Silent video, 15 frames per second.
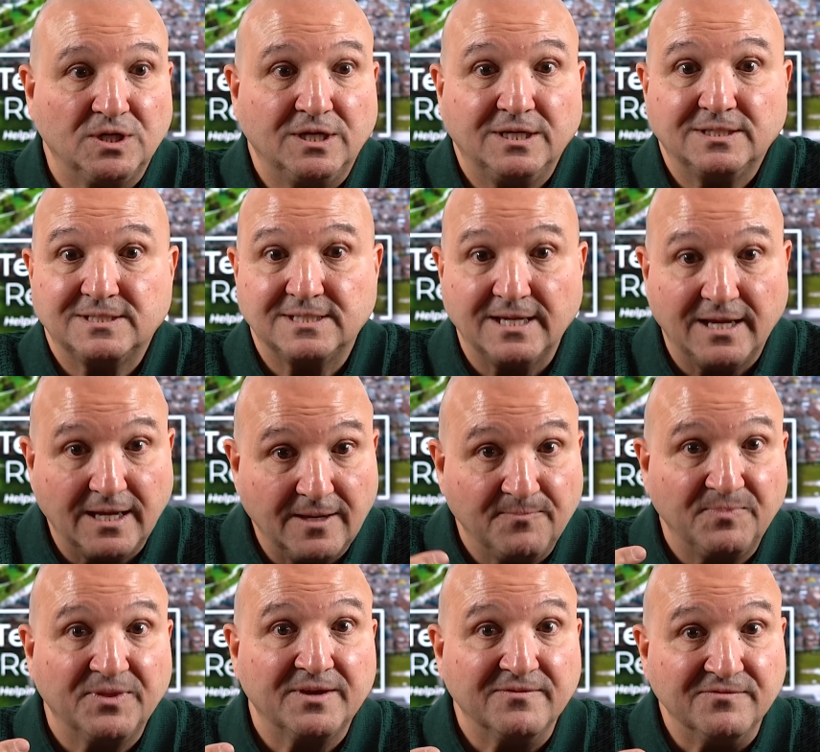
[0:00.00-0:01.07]
And it's a
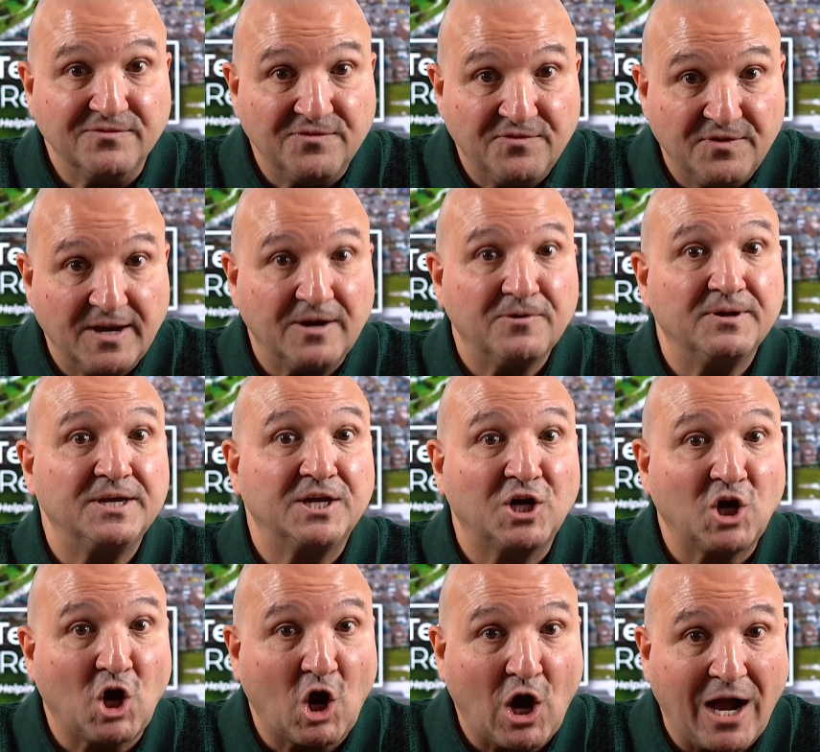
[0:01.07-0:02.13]
very
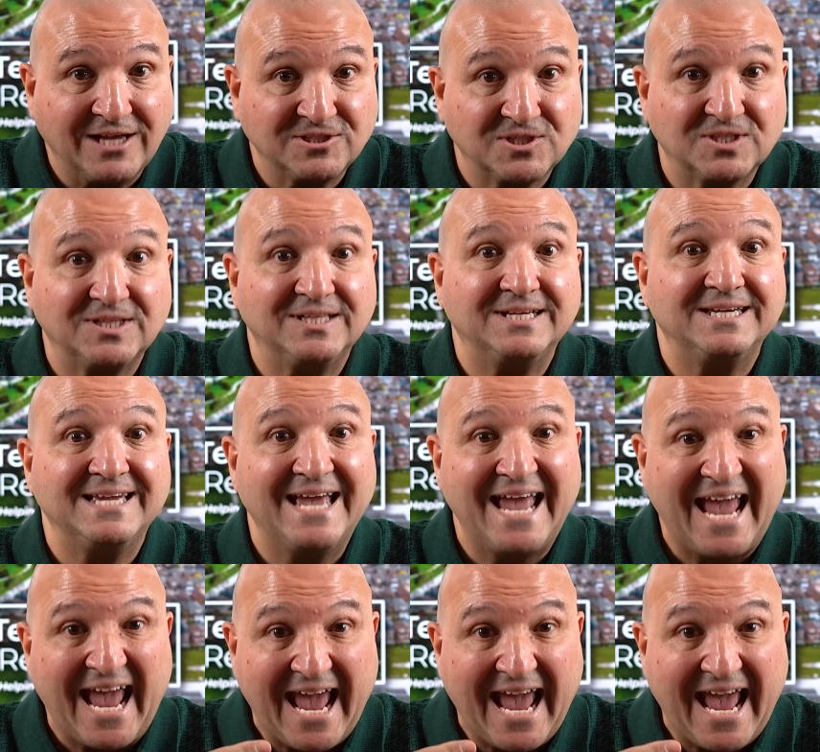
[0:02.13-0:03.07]
costly,